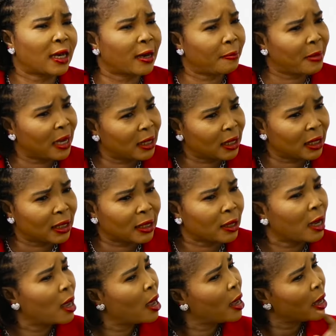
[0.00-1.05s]
at my days.
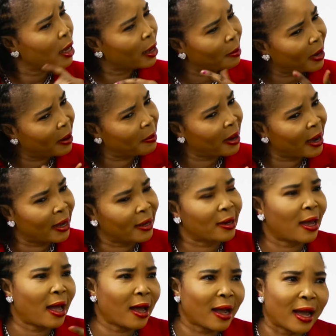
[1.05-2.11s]
In my life,
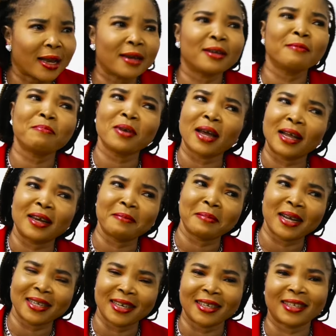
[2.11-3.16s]
I didn't be at him.
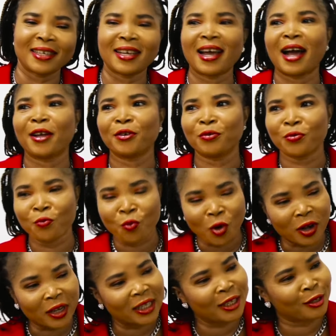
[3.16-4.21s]
By then, I had a
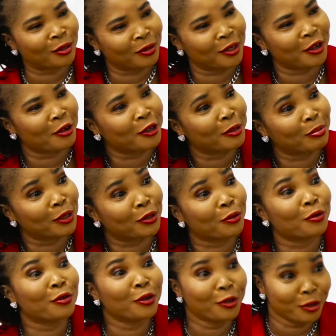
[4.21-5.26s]
walking to give us
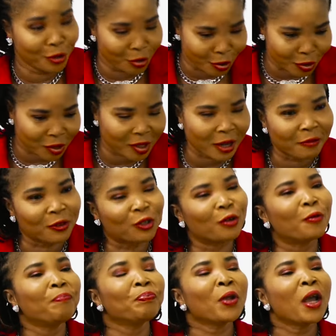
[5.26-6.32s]
to.
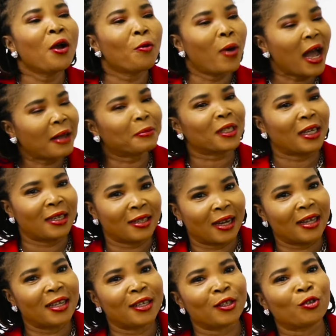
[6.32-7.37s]
So, what I'm saying
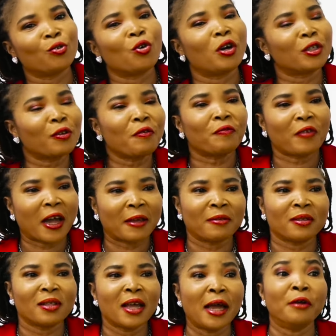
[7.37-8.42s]
that is, you also
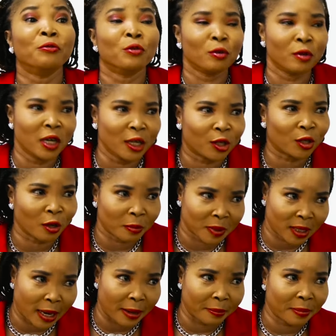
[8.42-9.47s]
find and it will be
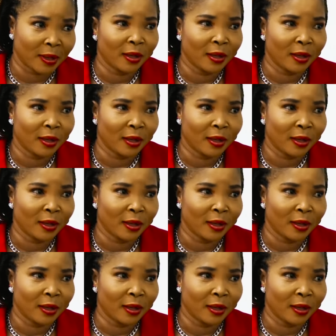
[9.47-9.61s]
sometime